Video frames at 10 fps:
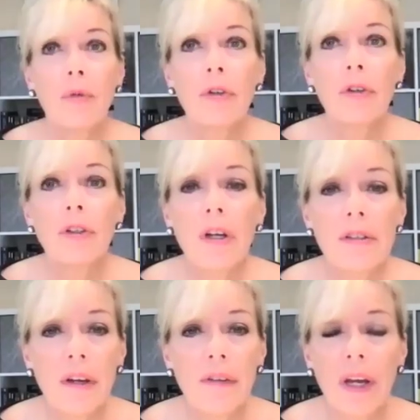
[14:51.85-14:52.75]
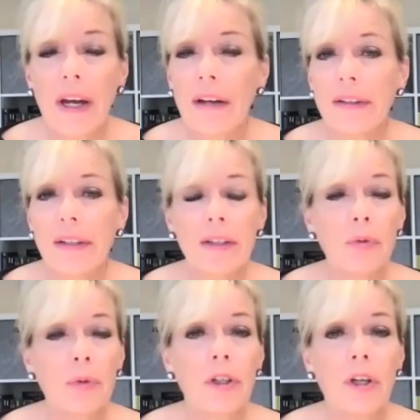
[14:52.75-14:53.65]
it really does come down, and that's
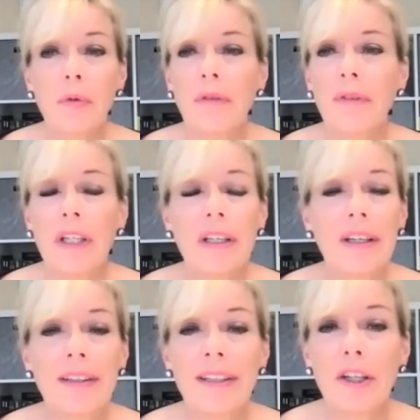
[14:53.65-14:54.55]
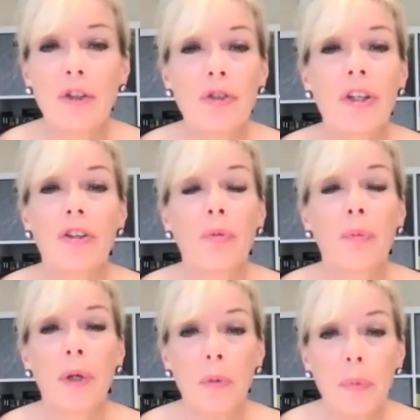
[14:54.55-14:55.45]
where young women need to understand this.
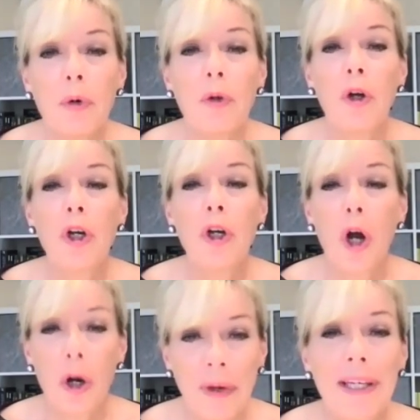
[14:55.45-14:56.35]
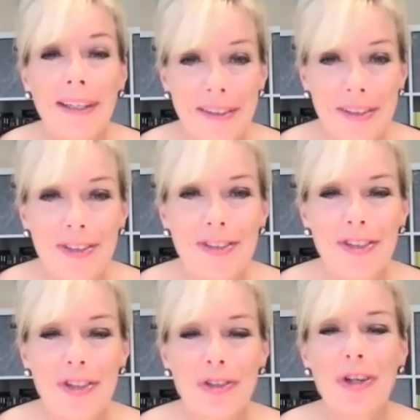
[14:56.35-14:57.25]
People are making these
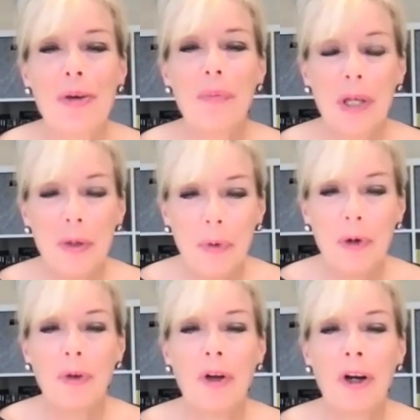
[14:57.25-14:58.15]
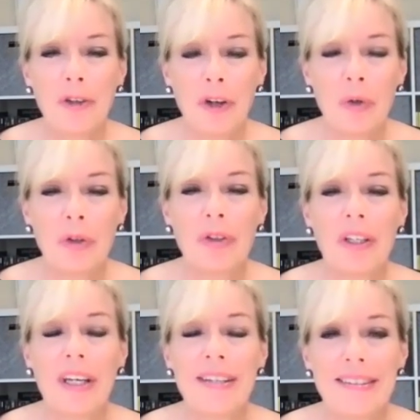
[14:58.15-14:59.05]
decisions. People are
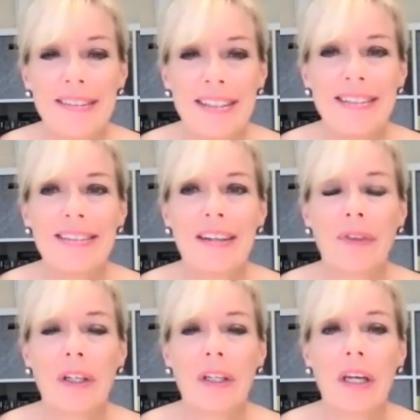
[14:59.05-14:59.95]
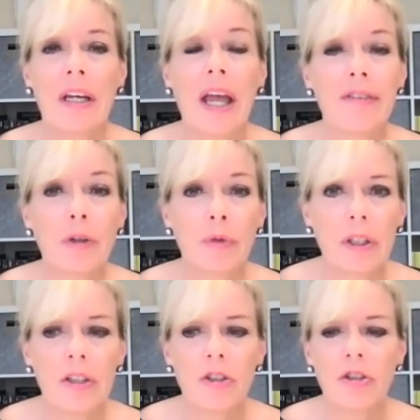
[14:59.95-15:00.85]
noticing and seeing something and having
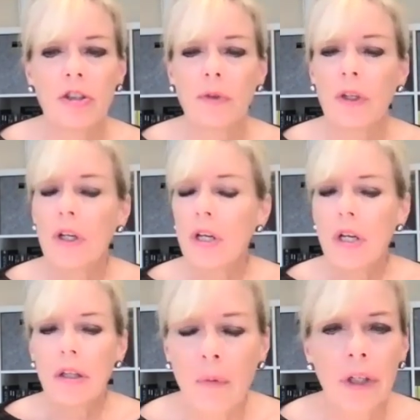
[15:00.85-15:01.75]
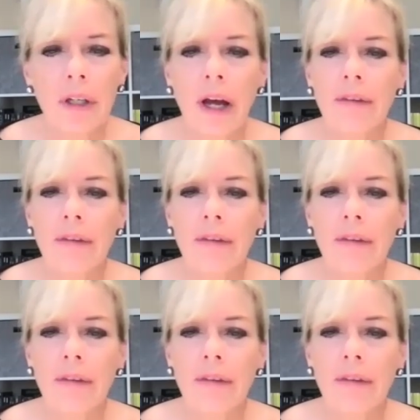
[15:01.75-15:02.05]
relationships where he